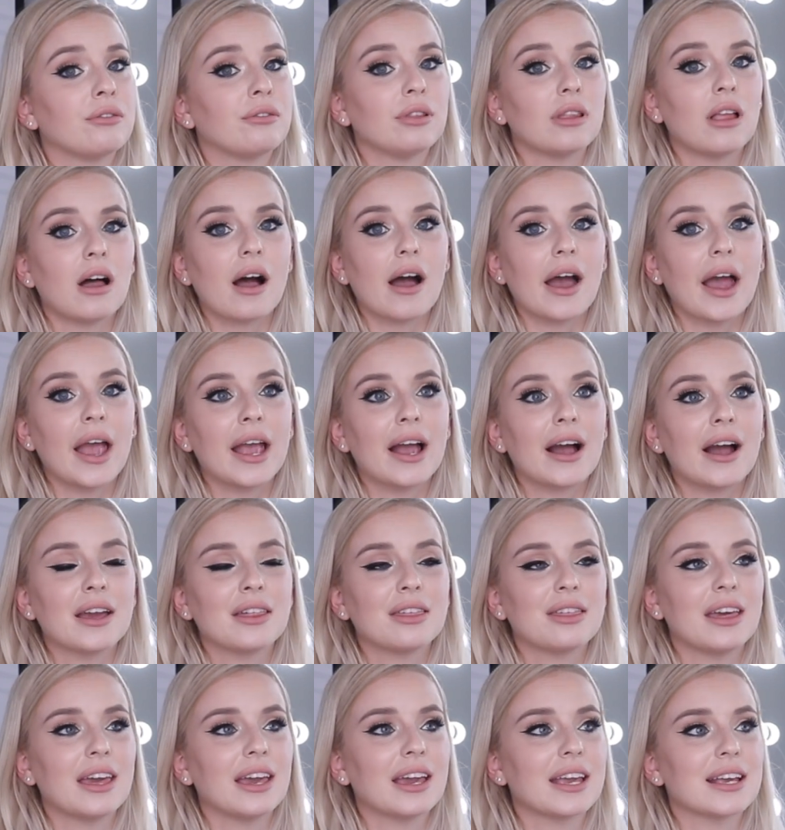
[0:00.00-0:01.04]
to fly. I
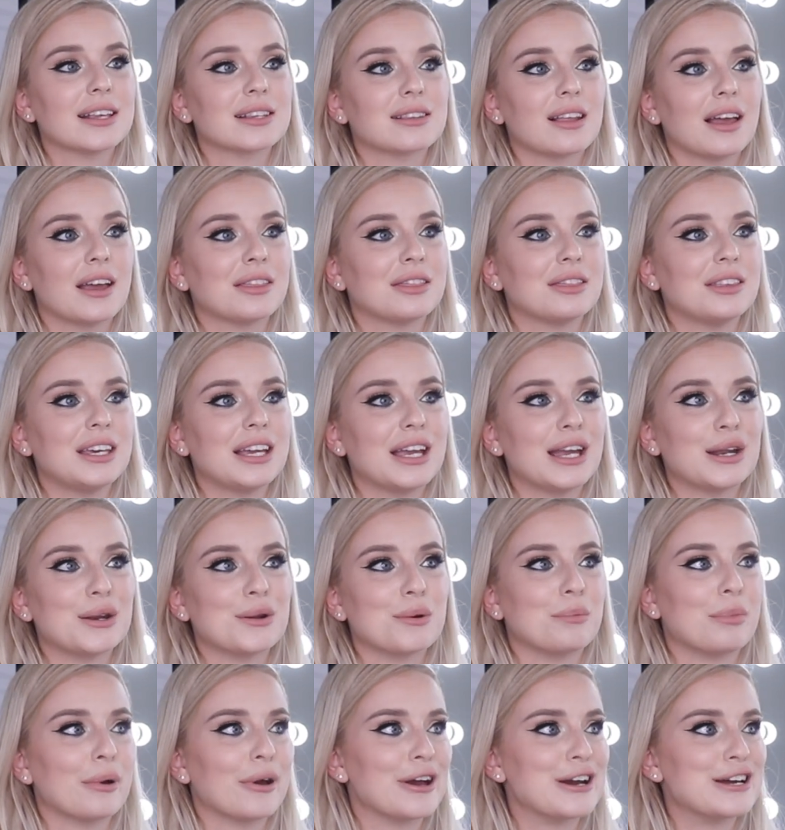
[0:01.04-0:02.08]
think it's like the
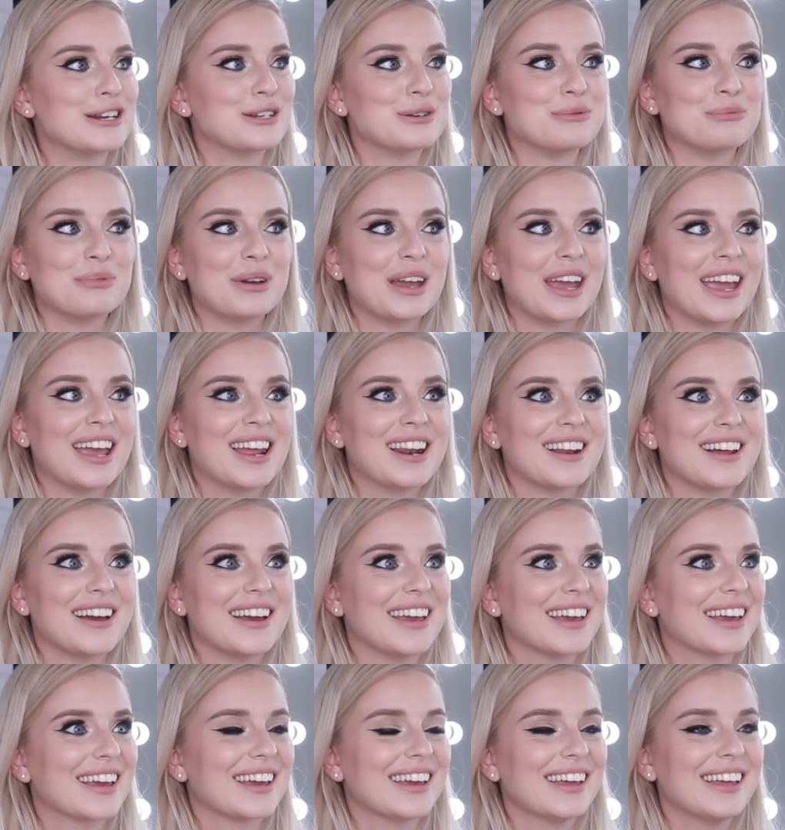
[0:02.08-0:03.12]
inner bird in me. Like,